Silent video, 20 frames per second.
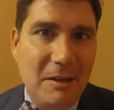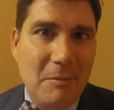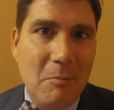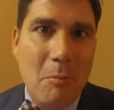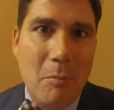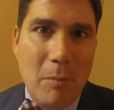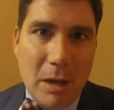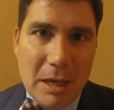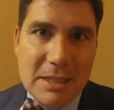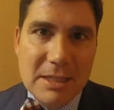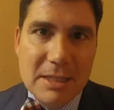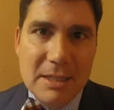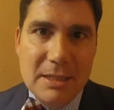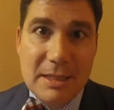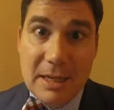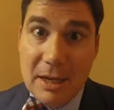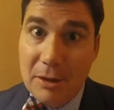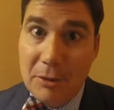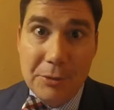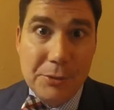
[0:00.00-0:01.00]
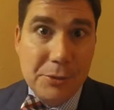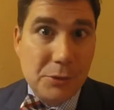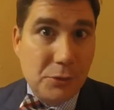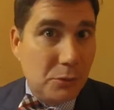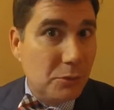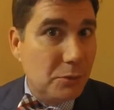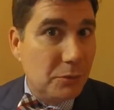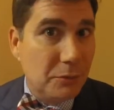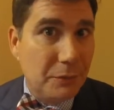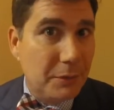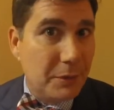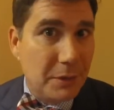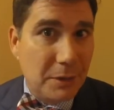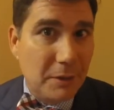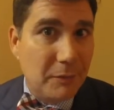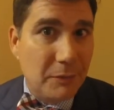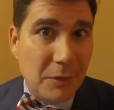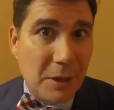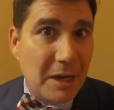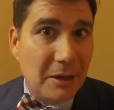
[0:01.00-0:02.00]
must tell the truth
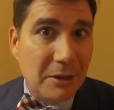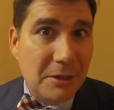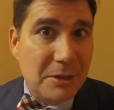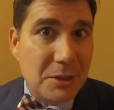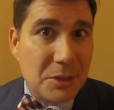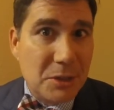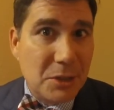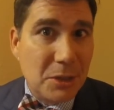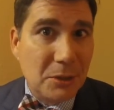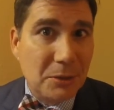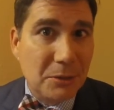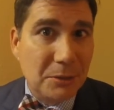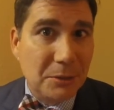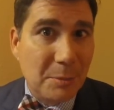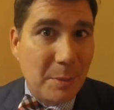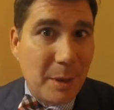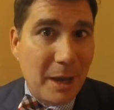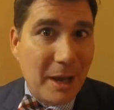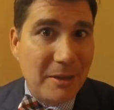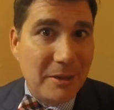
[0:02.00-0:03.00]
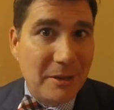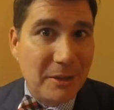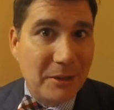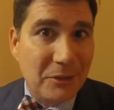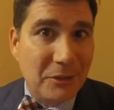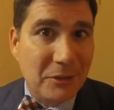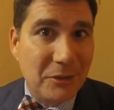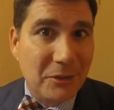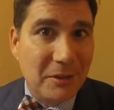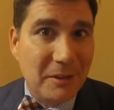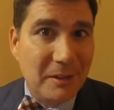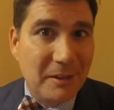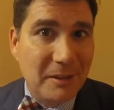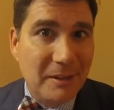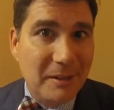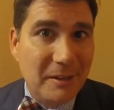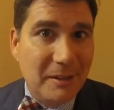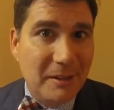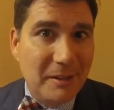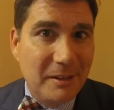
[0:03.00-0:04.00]
if they are encircled by this.
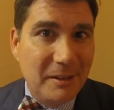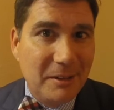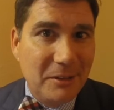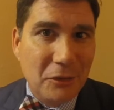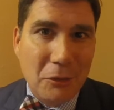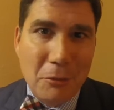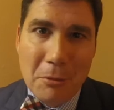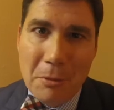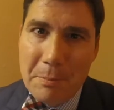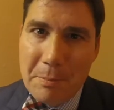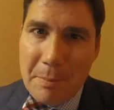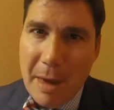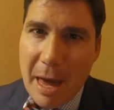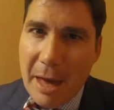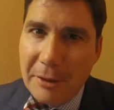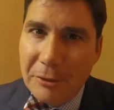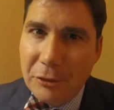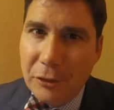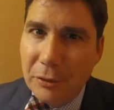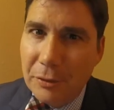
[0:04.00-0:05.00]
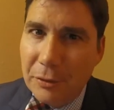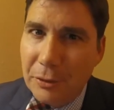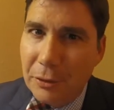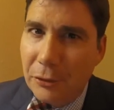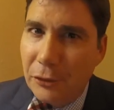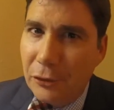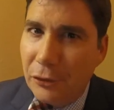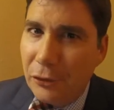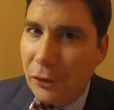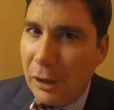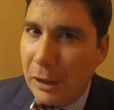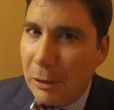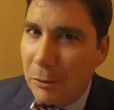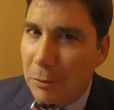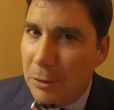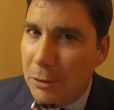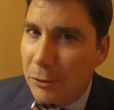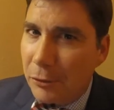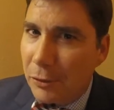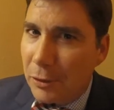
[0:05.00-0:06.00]
So imagine the
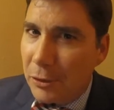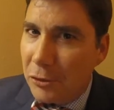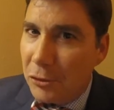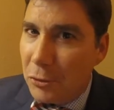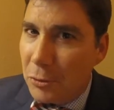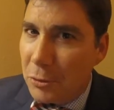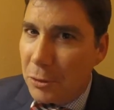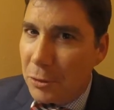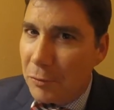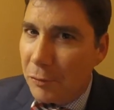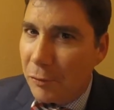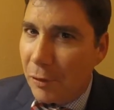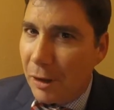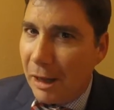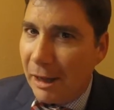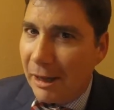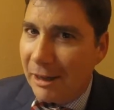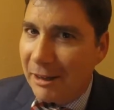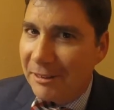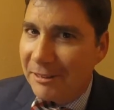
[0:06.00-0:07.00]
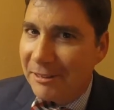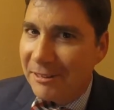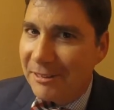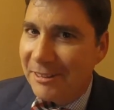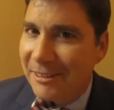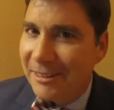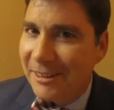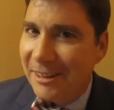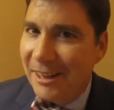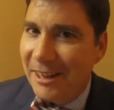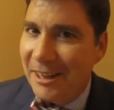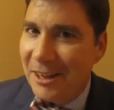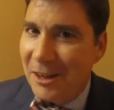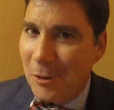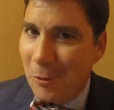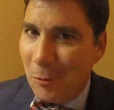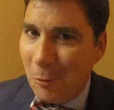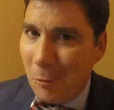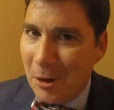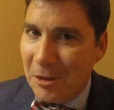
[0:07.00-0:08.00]
secrets that you could find
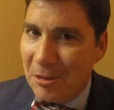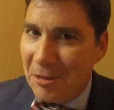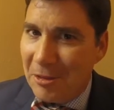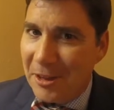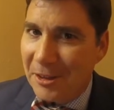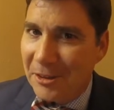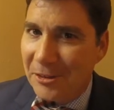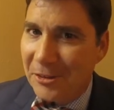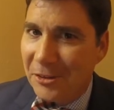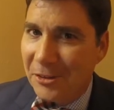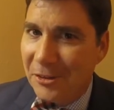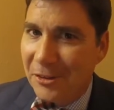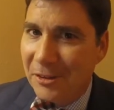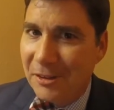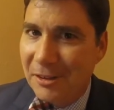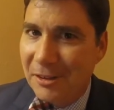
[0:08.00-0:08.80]
with this.